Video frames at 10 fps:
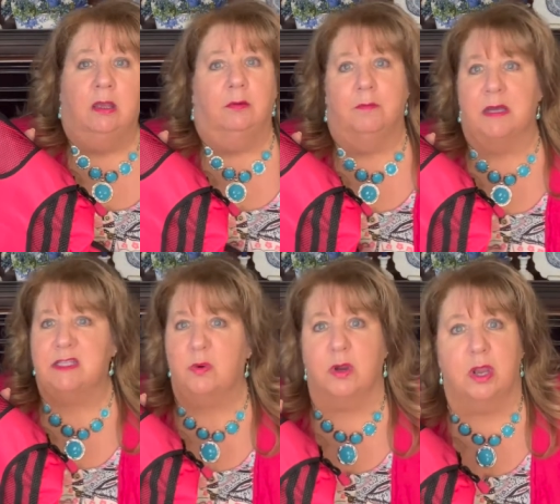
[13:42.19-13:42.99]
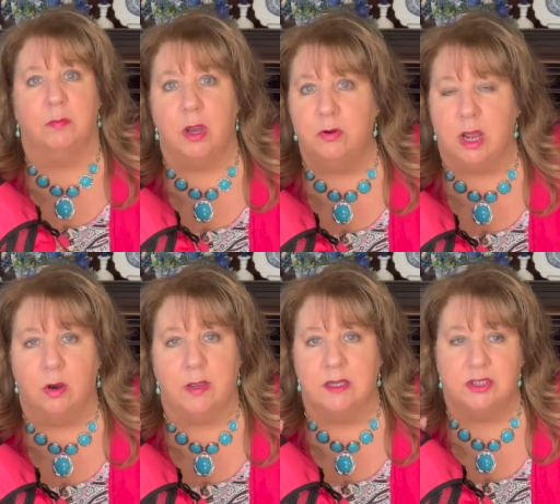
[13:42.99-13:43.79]
muscle a
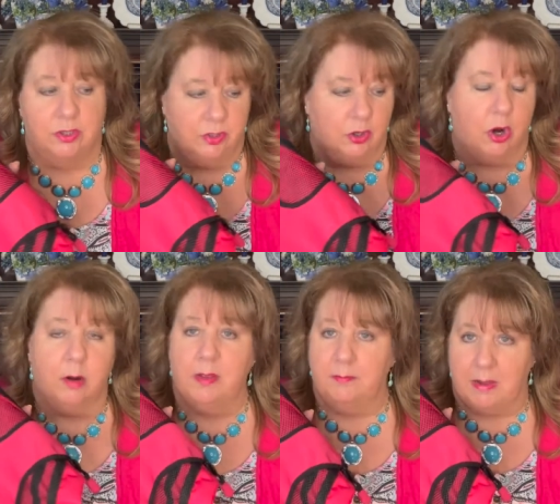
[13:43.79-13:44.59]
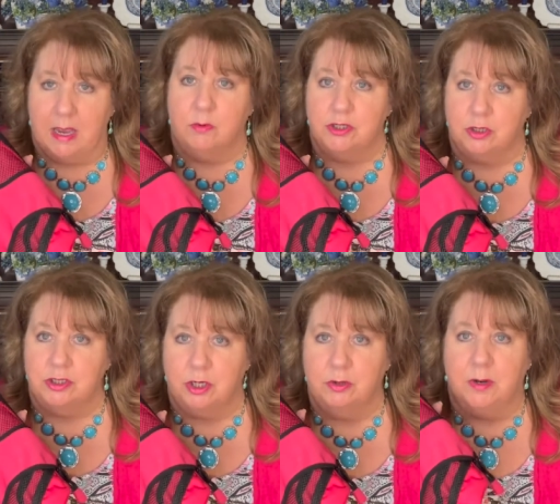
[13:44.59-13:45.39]
kimono into the garment bag, which I'll
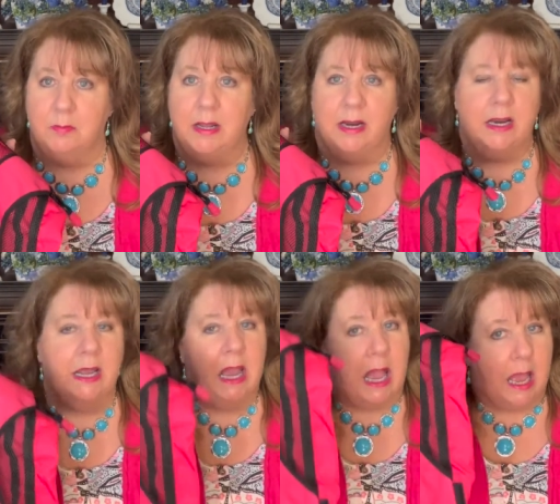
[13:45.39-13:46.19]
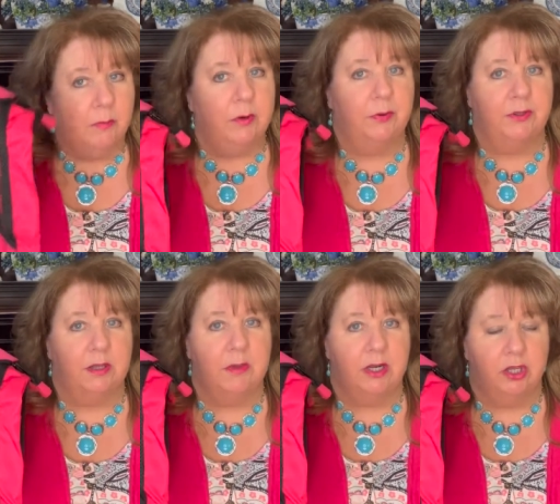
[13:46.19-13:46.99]
show you in a minute. I would put
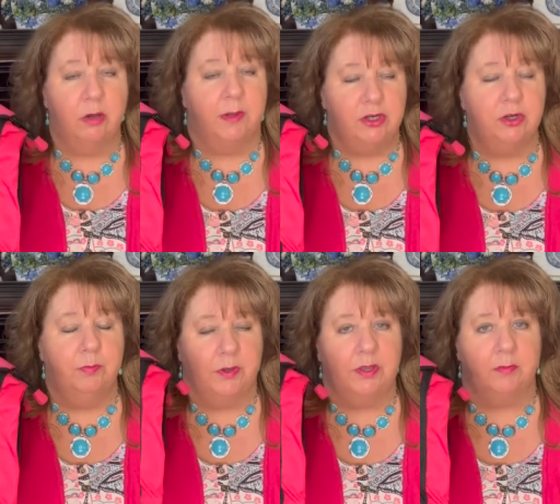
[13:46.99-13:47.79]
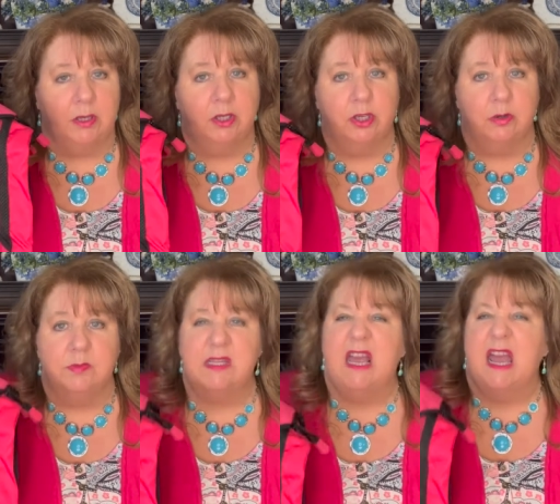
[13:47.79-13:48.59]
them in a cube and do put them in
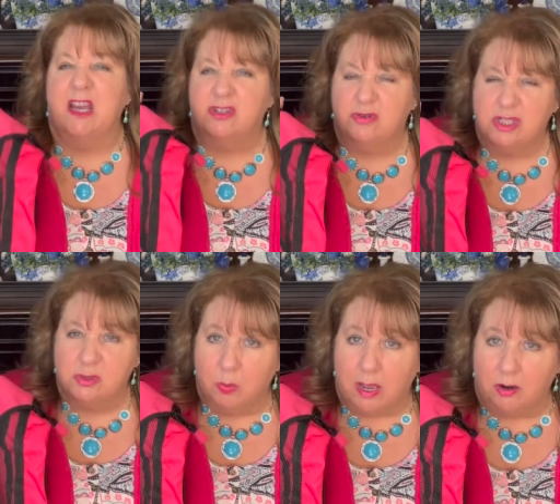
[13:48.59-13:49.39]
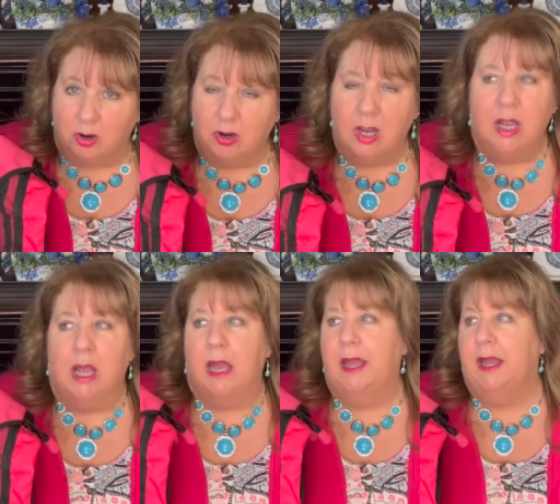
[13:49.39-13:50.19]
cubes. Extra sweater.
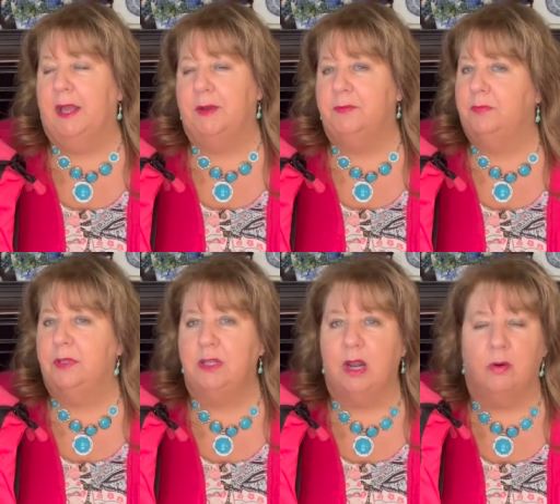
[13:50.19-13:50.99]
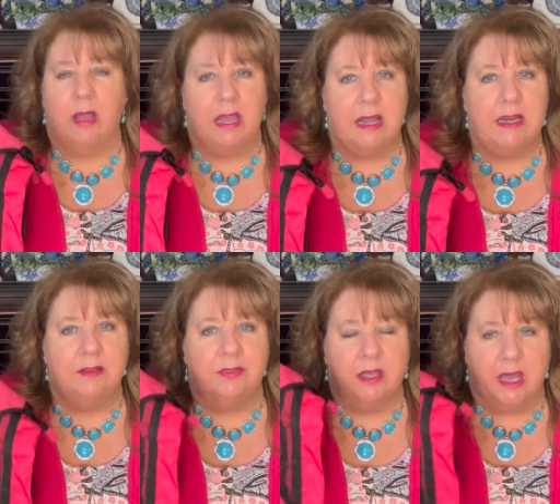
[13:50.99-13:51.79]
Uh, you know,
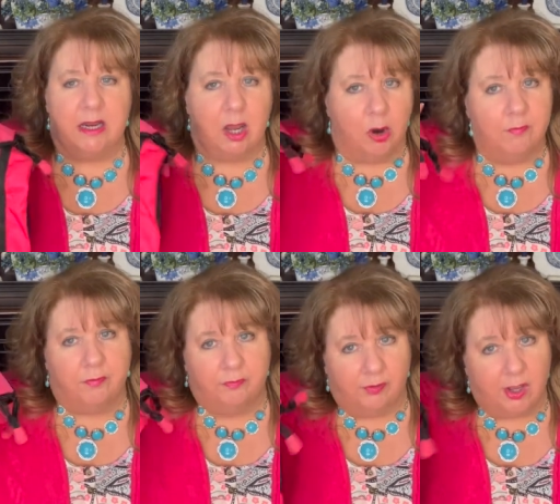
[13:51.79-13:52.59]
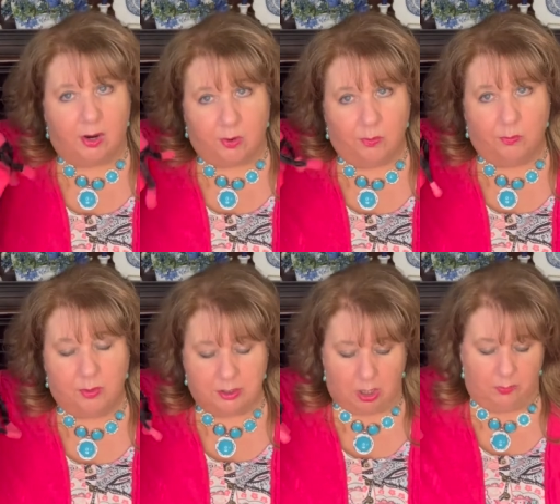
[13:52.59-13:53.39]
anything, any overflow
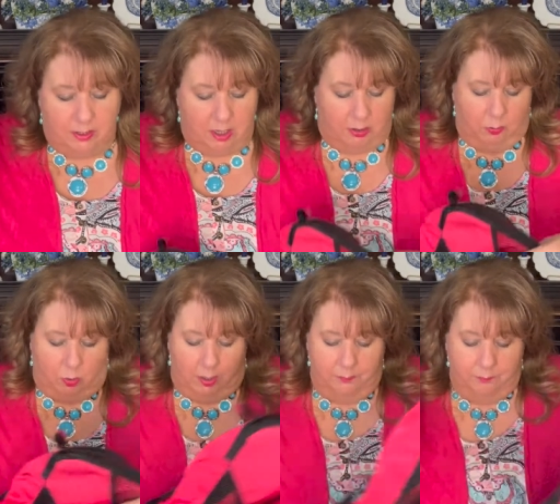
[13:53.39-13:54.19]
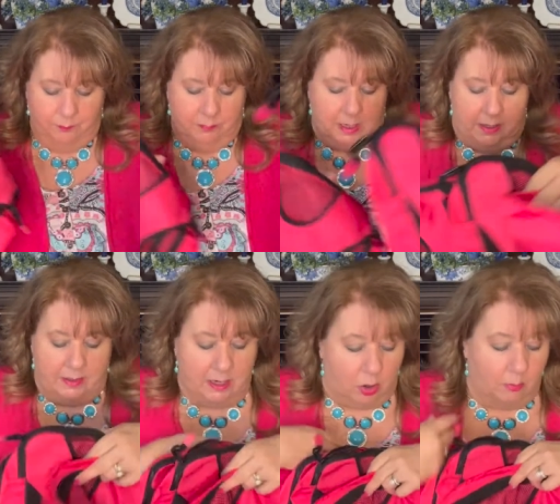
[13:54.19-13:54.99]
would go in the other one. And
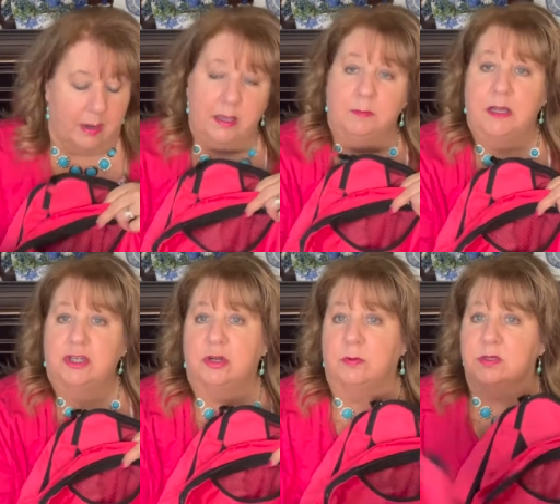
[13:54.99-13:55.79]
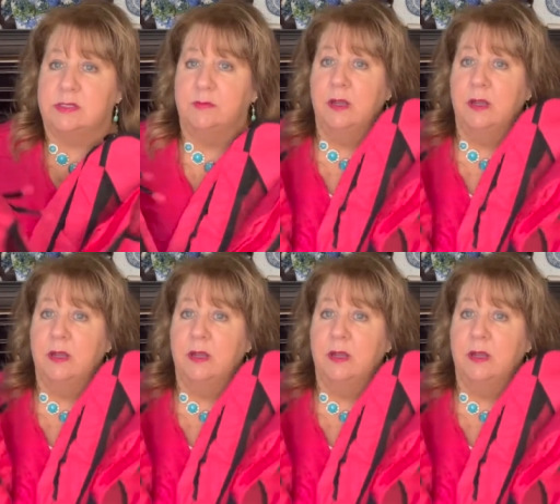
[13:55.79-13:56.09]
then all my unmentionables.